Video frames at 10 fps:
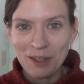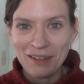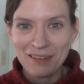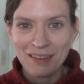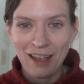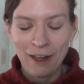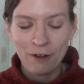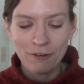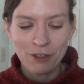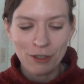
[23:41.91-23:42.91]
is head
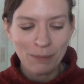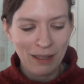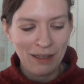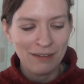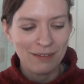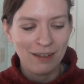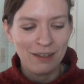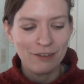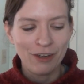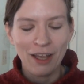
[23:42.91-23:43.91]
over to her place
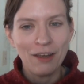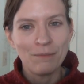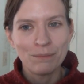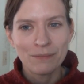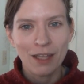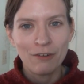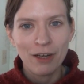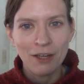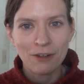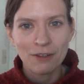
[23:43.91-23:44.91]
and try and
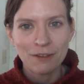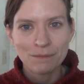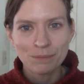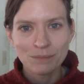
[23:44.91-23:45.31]
raid her